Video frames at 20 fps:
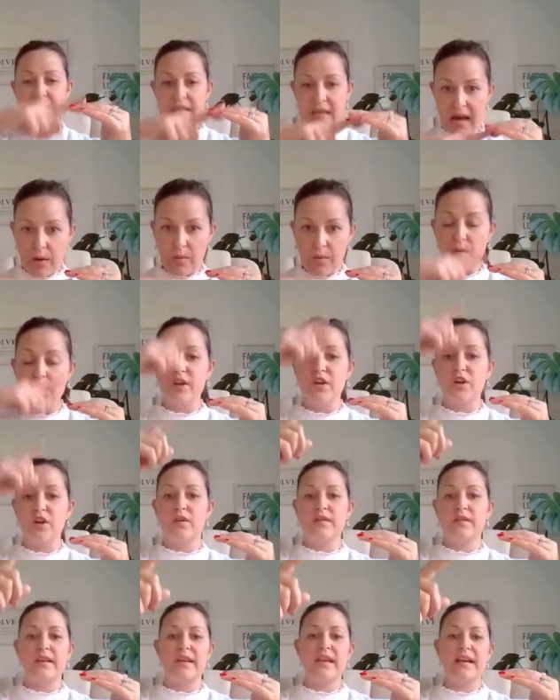Now I want to
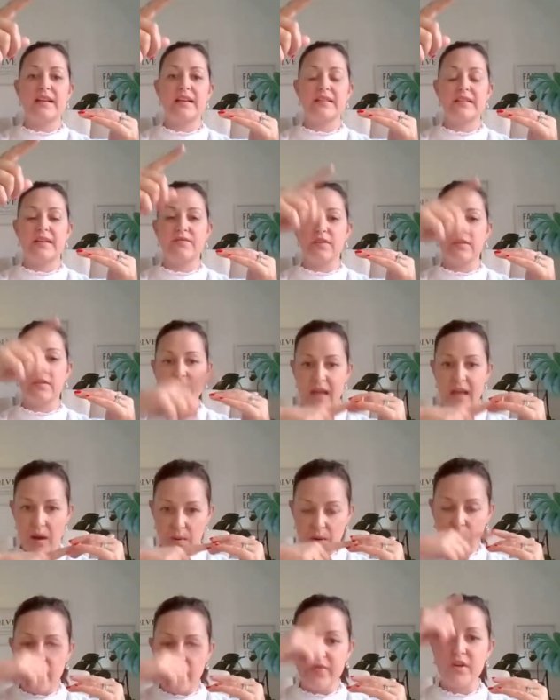go to the next level. Now
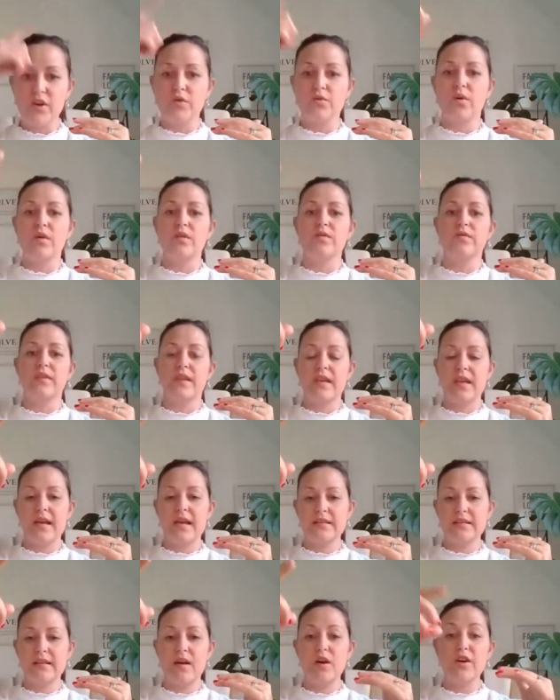I want the growth for the
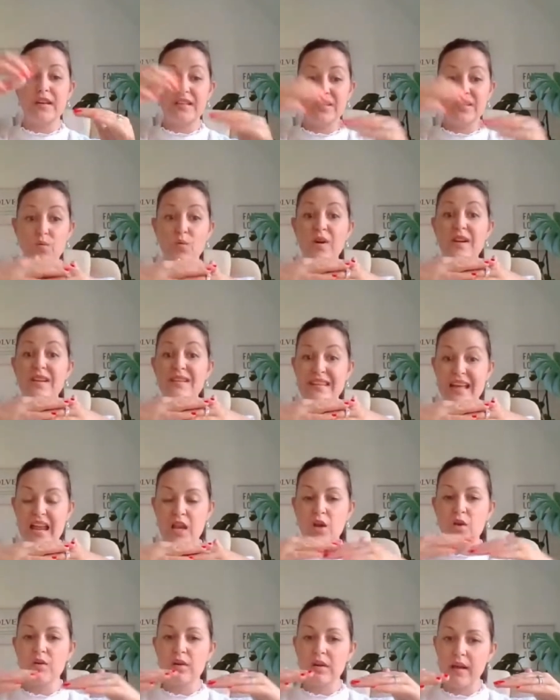next level. Okay, so what does that
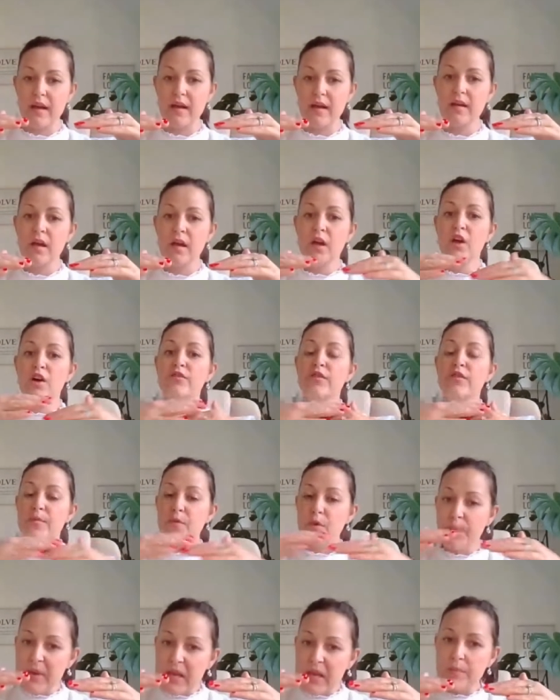look like from
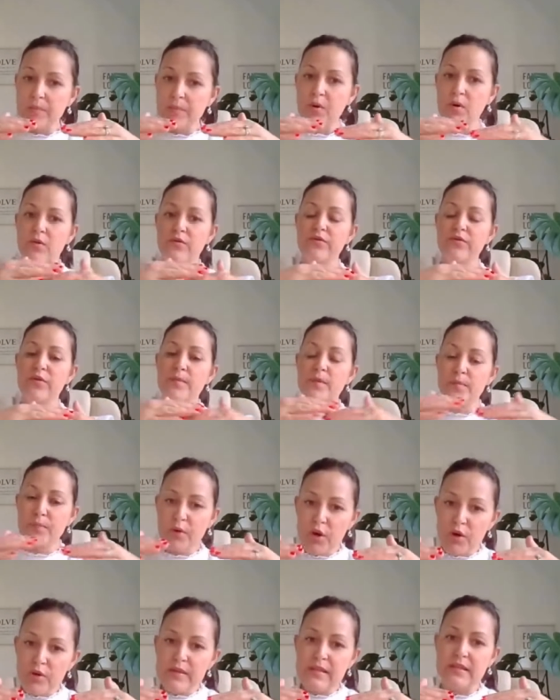your people, from your
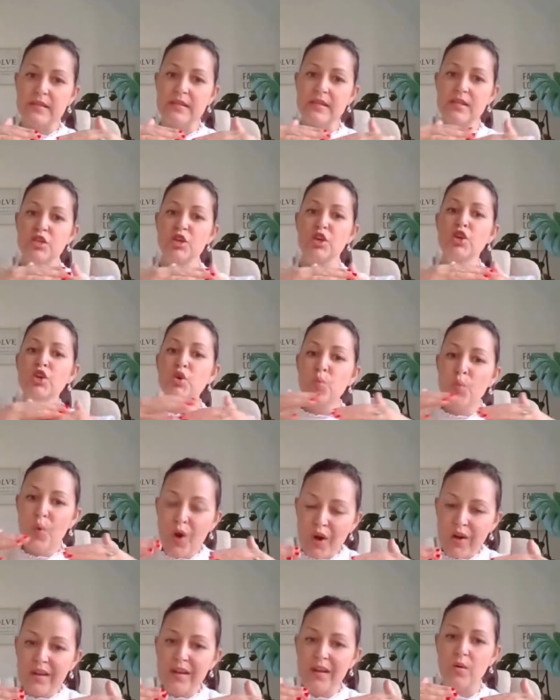processes, who you're
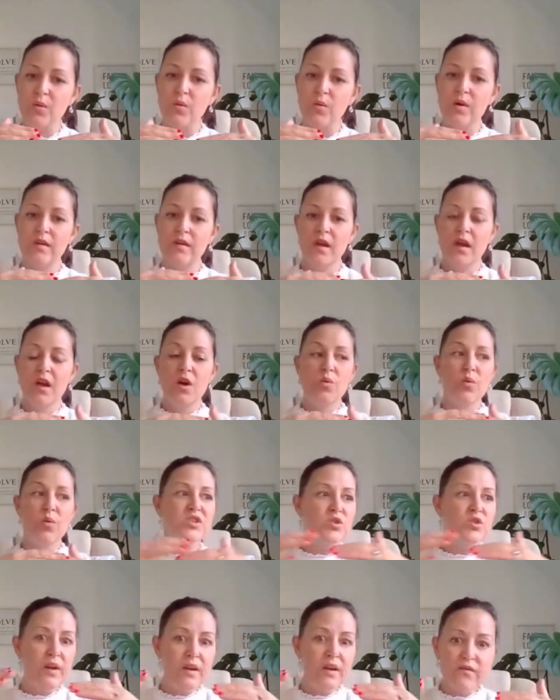working with?
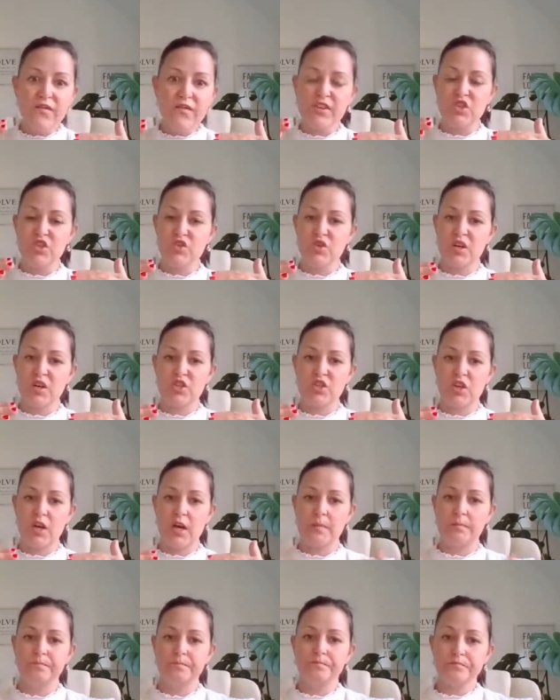What's your
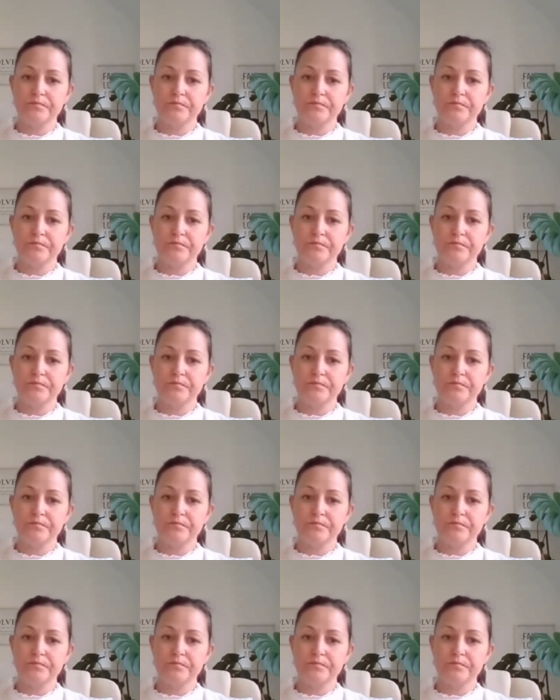infrastructure?